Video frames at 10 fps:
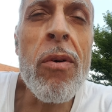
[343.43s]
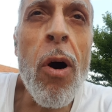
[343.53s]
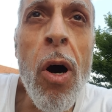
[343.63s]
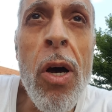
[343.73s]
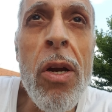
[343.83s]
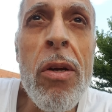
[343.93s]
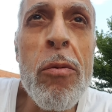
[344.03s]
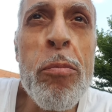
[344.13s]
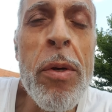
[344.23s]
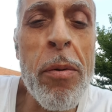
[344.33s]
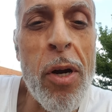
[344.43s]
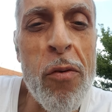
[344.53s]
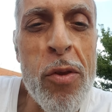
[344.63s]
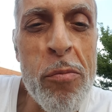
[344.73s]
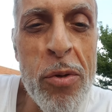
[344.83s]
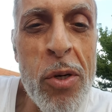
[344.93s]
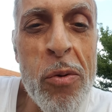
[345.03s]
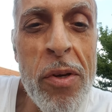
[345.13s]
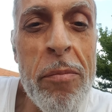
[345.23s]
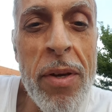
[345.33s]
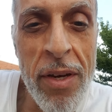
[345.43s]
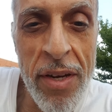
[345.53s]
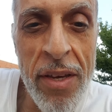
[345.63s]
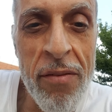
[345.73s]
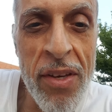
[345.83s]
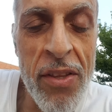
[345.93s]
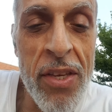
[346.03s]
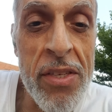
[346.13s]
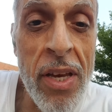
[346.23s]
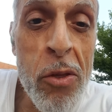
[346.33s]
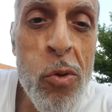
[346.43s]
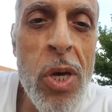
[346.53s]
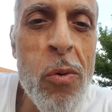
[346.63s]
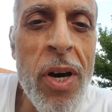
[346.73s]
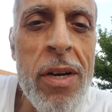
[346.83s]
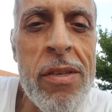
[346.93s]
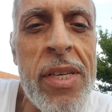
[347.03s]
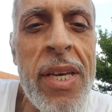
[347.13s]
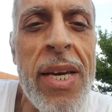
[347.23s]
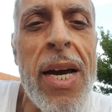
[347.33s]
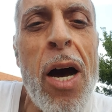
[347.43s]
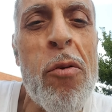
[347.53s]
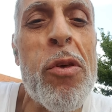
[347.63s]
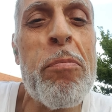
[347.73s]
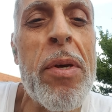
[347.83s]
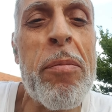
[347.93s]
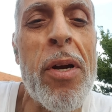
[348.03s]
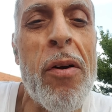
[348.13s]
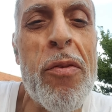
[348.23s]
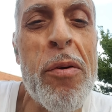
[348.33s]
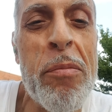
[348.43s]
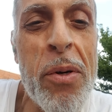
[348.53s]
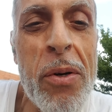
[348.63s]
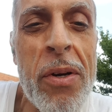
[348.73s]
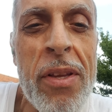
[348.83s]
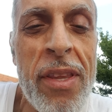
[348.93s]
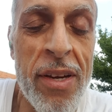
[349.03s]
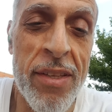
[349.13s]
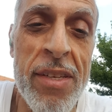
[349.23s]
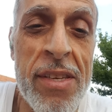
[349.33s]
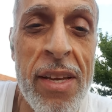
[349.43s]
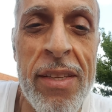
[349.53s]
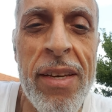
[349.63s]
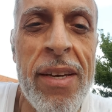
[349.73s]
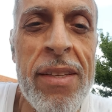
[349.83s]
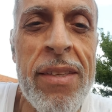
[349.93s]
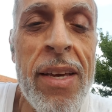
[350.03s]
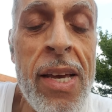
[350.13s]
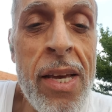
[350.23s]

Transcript: all people of the book will believe in this, and we are seeing how the people of the book, their descendant,